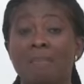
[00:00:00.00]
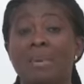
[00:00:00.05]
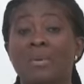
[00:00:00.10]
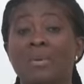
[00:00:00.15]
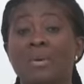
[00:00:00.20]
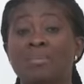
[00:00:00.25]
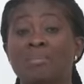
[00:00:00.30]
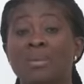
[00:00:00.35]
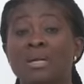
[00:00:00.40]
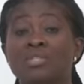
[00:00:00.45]

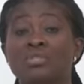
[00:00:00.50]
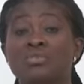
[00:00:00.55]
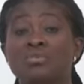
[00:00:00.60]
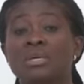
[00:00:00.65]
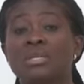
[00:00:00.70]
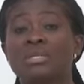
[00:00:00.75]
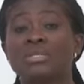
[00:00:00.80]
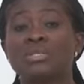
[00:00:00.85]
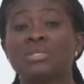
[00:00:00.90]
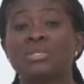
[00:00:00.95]
but with
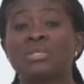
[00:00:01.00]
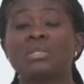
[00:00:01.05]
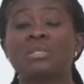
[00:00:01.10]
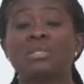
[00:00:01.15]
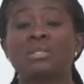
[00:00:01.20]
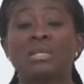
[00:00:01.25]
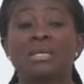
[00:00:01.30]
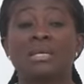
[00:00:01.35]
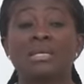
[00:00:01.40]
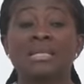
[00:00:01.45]

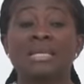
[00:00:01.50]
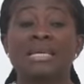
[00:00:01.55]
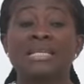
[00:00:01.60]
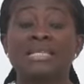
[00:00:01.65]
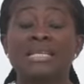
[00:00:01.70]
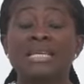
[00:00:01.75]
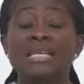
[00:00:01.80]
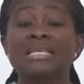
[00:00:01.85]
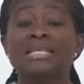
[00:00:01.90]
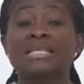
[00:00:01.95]
maturation, the
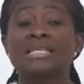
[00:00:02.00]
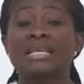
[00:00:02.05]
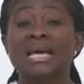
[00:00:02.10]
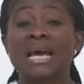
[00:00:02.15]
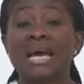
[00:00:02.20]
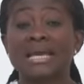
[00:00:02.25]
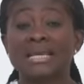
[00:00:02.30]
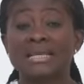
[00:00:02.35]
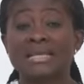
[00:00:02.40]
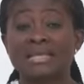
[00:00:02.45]
changes
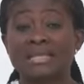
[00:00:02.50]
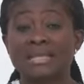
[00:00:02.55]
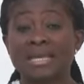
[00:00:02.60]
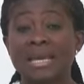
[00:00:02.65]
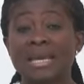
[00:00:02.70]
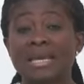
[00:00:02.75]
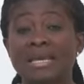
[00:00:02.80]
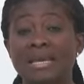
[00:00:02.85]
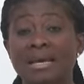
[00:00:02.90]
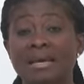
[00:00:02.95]
are
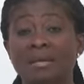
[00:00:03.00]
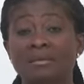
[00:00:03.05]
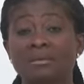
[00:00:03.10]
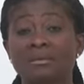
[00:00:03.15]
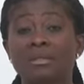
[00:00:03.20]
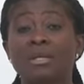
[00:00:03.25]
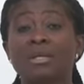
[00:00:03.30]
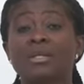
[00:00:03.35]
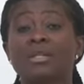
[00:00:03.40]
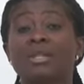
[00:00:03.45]

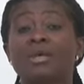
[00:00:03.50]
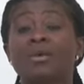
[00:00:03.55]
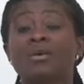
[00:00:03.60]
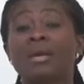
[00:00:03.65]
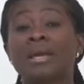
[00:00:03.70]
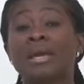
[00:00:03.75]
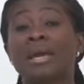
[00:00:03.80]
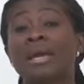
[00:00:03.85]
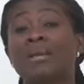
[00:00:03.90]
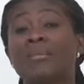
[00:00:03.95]
internal. They
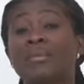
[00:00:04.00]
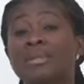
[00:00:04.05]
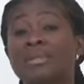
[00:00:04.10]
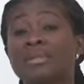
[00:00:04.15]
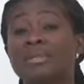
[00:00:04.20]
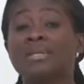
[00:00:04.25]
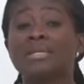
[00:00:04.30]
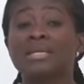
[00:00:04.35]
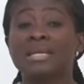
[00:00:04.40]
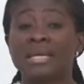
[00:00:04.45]
occur
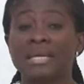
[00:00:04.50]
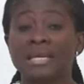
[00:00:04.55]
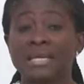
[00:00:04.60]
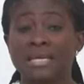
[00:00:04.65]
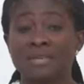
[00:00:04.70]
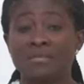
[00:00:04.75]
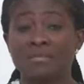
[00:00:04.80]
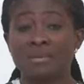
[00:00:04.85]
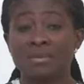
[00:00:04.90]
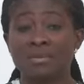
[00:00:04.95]
within the
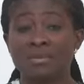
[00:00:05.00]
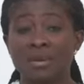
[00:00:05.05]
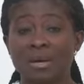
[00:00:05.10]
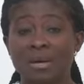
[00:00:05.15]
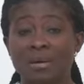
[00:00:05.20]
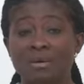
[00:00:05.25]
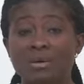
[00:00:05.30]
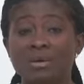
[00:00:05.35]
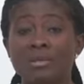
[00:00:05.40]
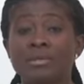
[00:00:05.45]

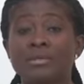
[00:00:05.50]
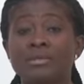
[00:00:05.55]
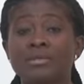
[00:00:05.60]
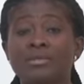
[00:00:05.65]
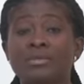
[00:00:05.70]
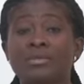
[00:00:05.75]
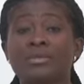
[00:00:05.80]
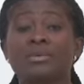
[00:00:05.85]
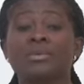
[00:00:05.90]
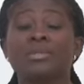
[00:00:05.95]
individual.
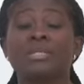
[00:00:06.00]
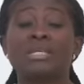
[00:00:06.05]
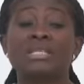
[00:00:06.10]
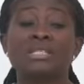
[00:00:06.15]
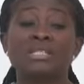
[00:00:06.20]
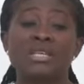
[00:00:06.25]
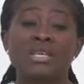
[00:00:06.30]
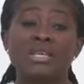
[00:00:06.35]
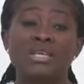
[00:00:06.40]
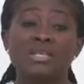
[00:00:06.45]
So
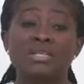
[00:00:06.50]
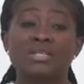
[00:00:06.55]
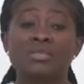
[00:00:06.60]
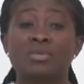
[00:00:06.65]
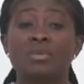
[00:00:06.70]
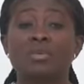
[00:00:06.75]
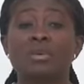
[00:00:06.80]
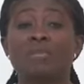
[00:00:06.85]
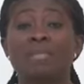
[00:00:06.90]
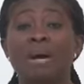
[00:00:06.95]
these changes
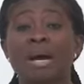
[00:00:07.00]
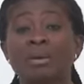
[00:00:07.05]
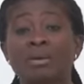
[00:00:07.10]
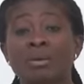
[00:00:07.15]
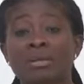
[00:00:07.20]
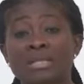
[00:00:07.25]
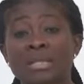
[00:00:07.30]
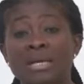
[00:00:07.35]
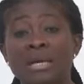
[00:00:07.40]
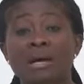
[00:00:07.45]
could be
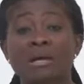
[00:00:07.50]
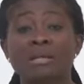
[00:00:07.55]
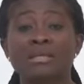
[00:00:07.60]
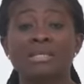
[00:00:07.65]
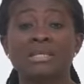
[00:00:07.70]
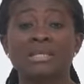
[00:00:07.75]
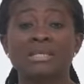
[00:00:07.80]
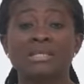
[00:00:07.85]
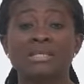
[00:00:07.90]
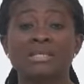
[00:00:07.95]
biological
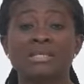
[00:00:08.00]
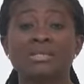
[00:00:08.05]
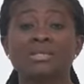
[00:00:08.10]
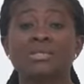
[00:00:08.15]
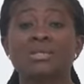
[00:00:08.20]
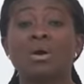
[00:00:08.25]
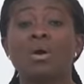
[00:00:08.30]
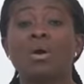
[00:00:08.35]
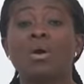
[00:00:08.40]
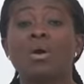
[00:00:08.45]

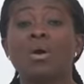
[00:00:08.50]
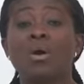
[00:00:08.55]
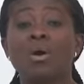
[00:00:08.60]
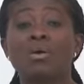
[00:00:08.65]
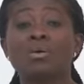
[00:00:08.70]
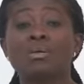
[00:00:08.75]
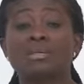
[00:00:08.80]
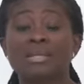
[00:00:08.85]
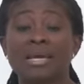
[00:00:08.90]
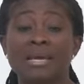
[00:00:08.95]
changes
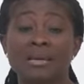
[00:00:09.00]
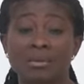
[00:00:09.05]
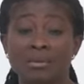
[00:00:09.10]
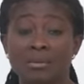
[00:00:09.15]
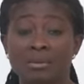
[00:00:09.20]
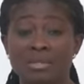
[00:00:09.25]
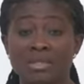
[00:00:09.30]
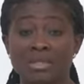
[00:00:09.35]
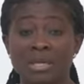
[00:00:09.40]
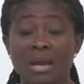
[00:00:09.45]
or
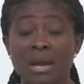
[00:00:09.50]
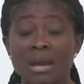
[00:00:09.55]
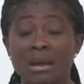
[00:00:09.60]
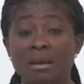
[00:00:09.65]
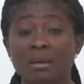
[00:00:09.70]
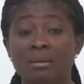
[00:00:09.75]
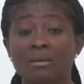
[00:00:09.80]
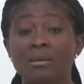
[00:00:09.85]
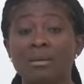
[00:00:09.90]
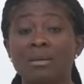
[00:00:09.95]

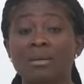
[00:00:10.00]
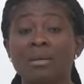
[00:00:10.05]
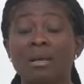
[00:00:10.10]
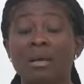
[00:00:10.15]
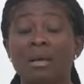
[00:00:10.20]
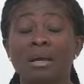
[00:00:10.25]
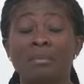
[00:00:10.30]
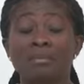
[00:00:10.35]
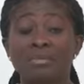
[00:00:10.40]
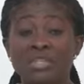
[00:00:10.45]
psychological
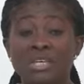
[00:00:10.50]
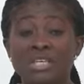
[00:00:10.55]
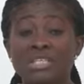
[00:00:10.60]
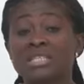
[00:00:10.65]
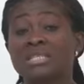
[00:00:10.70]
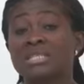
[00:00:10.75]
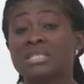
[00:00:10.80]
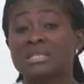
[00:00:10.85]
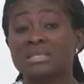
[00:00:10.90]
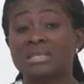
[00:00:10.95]

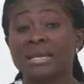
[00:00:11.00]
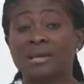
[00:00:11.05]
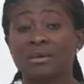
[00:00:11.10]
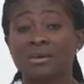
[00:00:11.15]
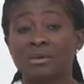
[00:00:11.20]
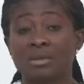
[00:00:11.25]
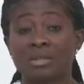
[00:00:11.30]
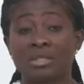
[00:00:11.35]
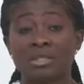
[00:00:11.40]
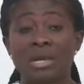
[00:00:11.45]
changes in
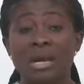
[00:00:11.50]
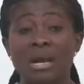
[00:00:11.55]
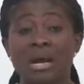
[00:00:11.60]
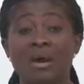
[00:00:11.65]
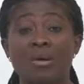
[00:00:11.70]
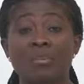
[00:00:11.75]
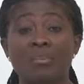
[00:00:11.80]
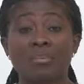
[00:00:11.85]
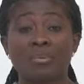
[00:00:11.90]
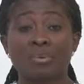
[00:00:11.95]

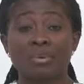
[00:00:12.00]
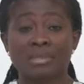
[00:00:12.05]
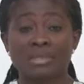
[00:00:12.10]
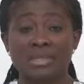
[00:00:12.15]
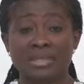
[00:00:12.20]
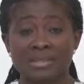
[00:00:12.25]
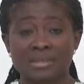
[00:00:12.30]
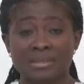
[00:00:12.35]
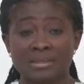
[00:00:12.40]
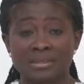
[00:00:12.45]
psychological
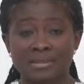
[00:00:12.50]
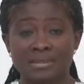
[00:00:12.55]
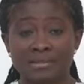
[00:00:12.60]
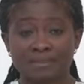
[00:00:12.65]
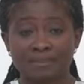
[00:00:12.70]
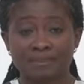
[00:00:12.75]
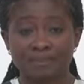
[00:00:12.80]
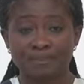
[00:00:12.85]
processes.